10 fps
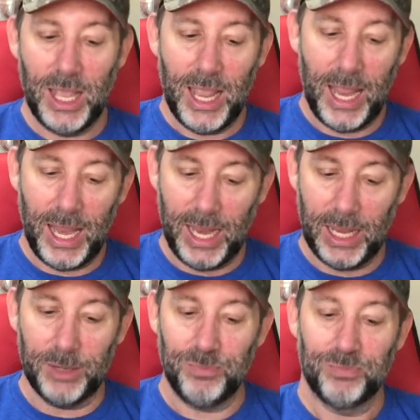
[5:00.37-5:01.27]

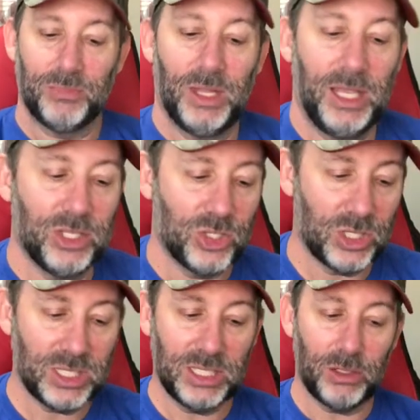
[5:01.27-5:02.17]
And it's
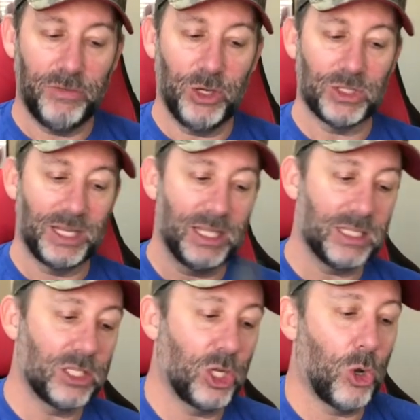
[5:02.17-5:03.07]
just these little figures. Like, this
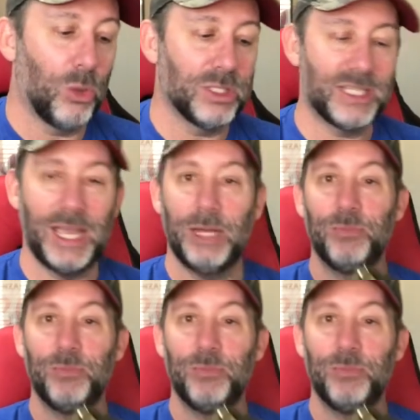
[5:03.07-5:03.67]
is a gold set